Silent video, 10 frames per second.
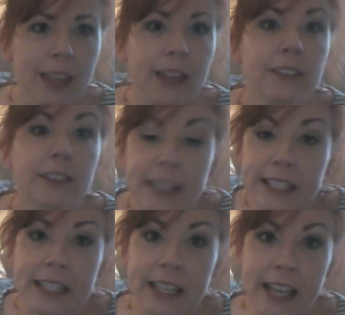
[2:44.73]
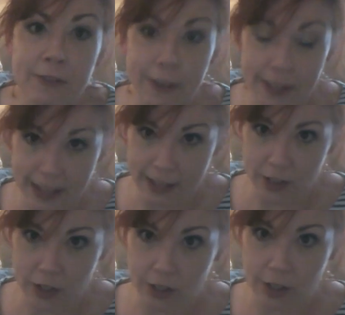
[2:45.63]
Listen then for the
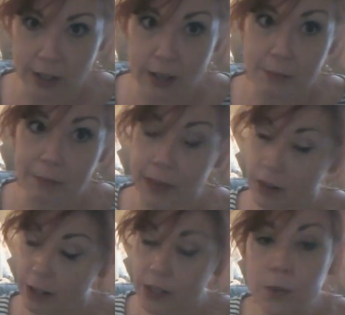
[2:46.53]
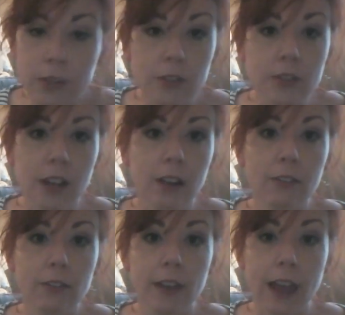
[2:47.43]
answer. Be honest with yourself
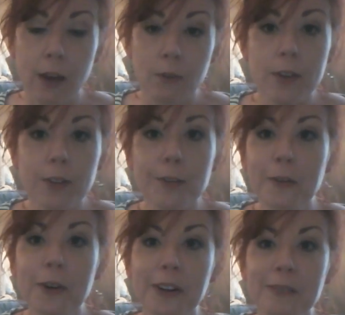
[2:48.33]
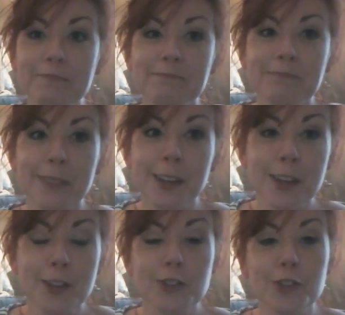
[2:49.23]
and with the Lord.
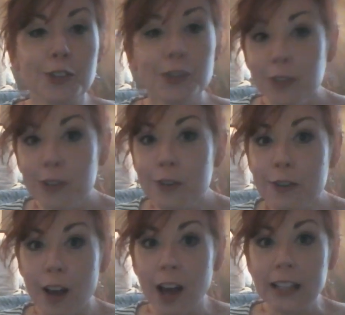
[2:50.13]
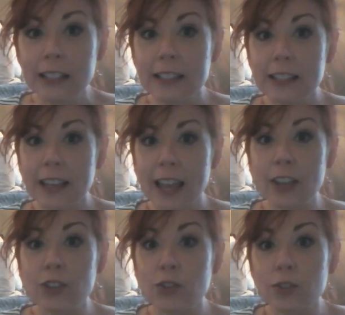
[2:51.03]
Journal your thoughts
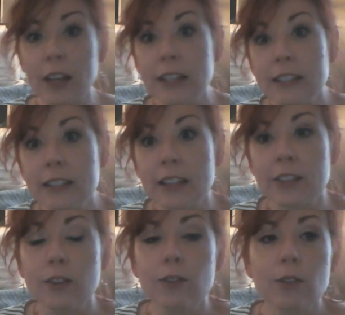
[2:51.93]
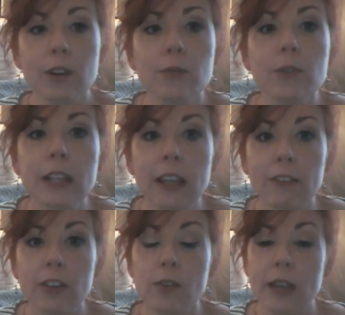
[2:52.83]
and trust that the Lord will give
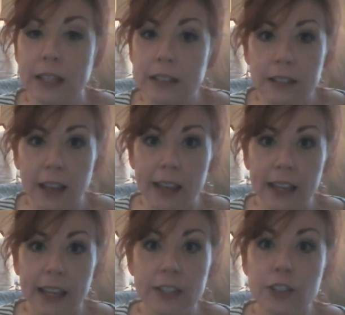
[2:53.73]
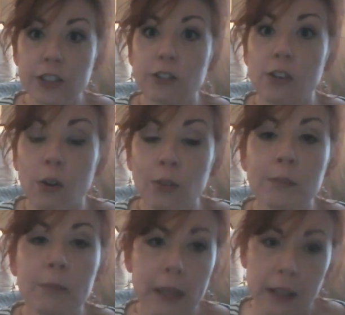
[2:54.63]
you insight into your own
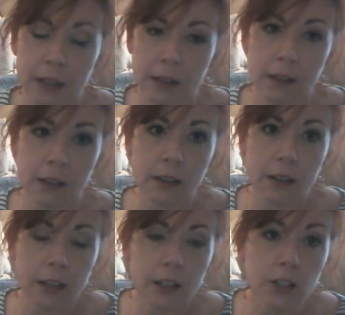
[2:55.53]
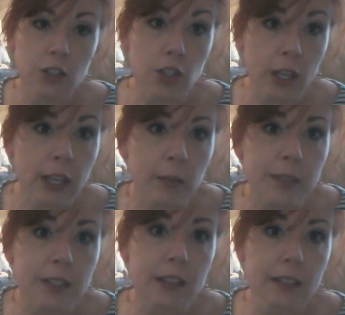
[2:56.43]
being
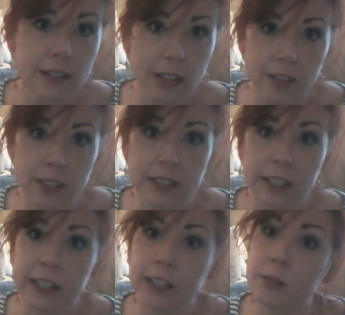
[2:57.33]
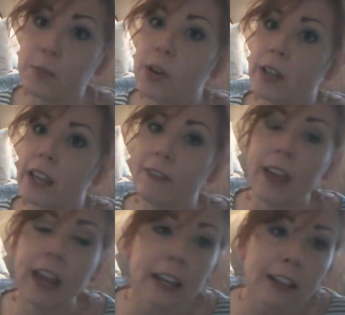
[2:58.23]
James tells us in his book, If
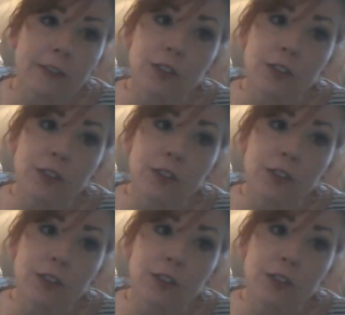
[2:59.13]
any of you